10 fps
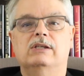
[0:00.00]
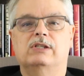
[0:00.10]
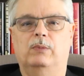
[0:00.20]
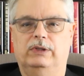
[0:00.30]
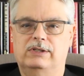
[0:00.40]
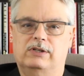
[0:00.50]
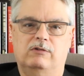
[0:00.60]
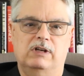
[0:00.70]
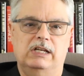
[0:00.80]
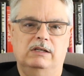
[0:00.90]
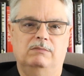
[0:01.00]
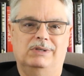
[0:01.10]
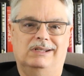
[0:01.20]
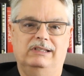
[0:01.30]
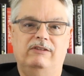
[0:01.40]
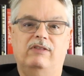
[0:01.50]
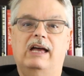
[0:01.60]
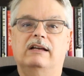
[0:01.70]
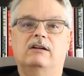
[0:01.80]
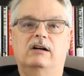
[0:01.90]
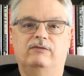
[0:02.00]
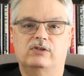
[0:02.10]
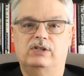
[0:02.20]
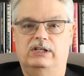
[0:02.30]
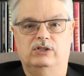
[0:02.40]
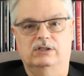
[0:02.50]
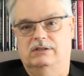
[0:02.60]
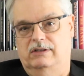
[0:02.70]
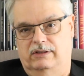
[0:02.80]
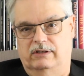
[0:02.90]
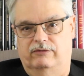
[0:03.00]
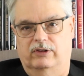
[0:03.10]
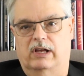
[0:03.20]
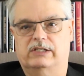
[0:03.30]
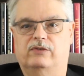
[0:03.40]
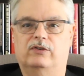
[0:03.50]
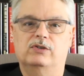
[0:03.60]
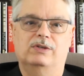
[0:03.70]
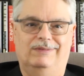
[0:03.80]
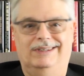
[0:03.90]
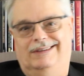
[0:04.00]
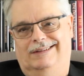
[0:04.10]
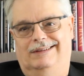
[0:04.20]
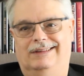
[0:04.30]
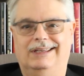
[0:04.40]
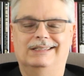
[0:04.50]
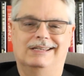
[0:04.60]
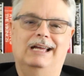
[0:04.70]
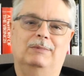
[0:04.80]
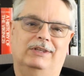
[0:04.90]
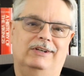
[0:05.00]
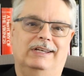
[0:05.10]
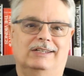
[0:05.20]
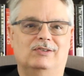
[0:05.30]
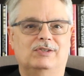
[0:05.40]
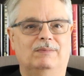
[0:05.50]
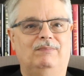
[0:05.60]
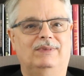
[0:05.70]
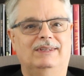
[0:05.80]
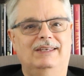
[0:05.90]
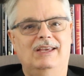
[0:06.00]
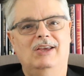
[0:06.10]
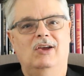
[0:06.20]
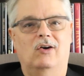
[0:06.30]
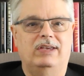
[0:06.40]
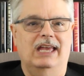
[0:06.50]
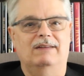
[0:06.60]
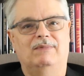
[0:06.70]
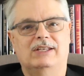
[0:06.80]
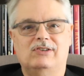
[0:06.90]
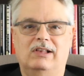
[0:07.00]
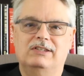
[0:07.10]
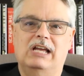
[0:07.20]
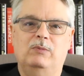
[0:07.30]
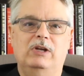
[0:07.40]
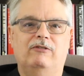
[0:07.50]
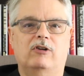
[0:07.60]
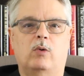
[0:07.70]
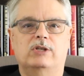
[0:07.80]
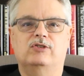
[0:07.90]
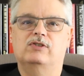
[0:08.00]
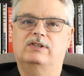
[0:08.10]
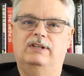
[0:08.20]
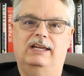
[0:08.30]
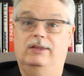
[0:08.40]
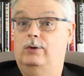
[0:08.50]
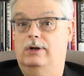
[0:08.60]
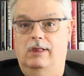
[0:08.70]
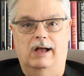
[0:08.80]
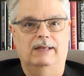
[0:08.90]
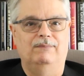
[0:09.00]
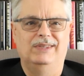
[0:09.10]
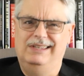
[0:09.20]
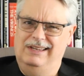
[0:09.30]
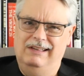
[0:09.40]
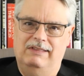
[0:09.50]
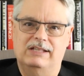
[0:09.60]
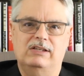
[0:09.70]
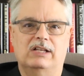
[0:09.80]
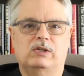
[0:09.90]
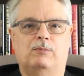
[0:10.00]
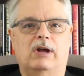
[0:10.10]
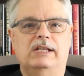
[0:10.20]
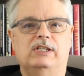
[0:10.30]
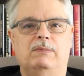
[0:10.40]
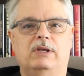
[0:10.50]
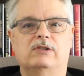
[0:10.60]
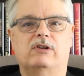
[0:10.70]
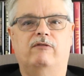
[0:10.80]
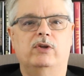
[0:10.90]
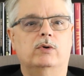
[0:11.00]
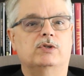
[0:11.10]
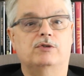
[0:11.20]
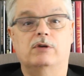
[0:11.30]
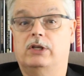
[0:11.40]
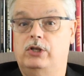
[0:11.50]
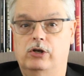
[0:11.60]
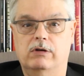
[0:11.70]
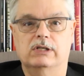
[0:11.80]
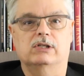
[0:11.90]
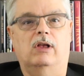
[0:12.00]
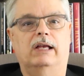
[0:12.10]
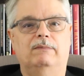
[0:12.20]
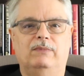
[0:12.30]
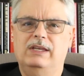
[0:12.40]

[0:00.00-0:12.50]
Some will disagree, but I'll leave that conversation to the philosophers. They got time on their hands. Okay, that's all the time we have for questions today. There were a lot. That's not surprising because our viewers are a curious lot.